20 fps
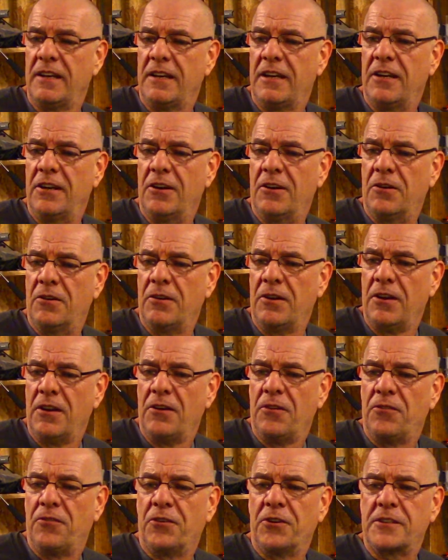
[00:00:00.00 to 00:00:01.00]
you know,
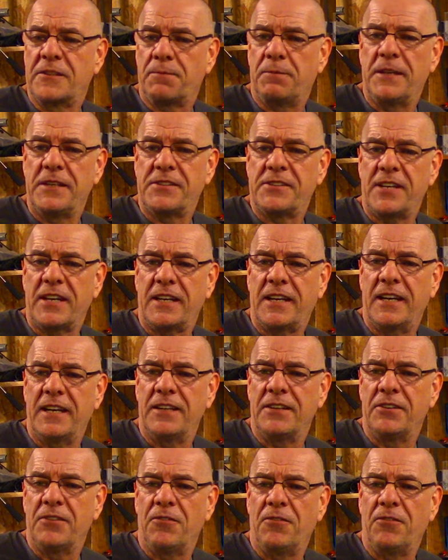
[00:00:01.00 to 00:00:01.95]
for a split second the